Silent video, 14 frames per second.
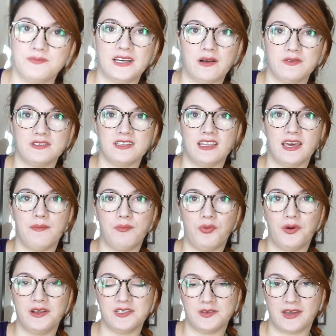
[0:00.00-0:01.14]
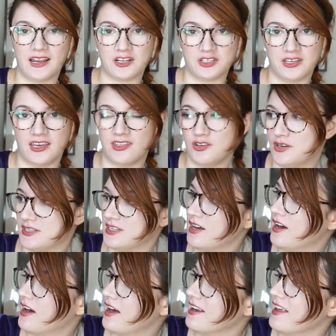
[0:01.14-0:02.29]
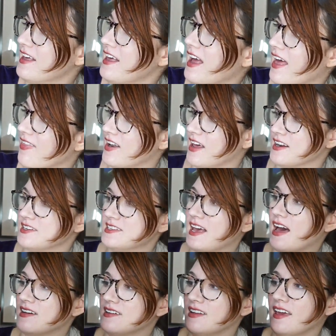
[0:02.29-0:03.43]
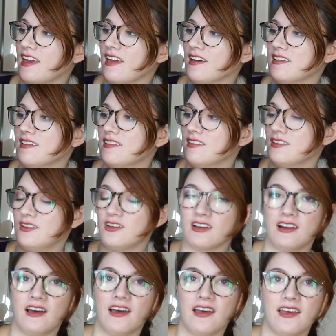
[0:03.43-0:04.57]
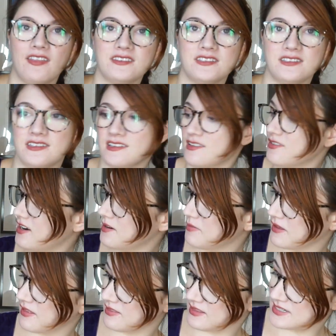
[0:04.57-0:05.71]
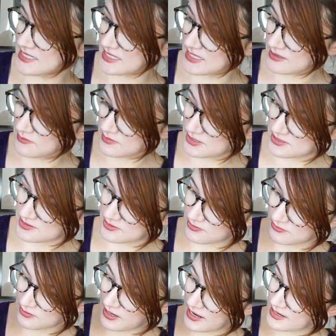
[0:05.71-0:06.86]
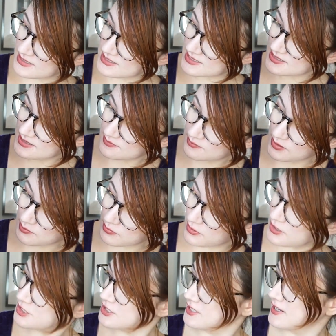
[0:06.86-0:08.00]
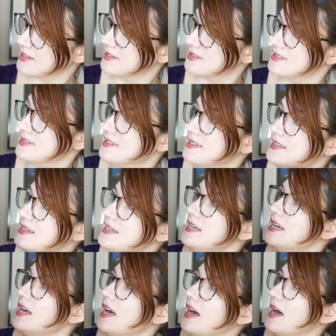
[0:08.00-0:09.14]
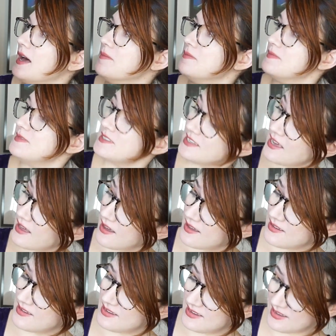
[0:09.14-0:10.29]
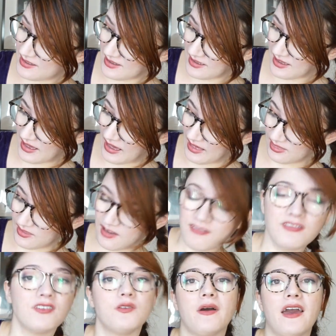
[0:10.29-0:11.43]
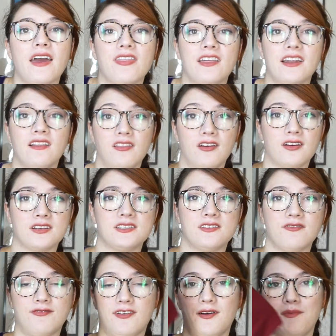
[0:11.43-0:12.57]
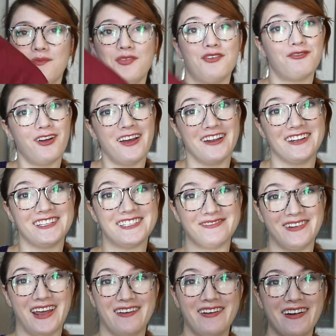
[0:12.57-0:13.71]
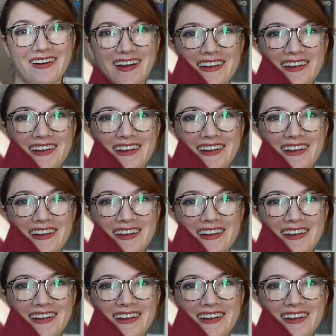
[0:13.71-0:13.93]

down to the hip point so I could actually get the dress on. And then I just added a little hook and eye, and this is incredibly linty, which is great. Preparation, Allison. So yeah, I love the way that it looks from the front when I wear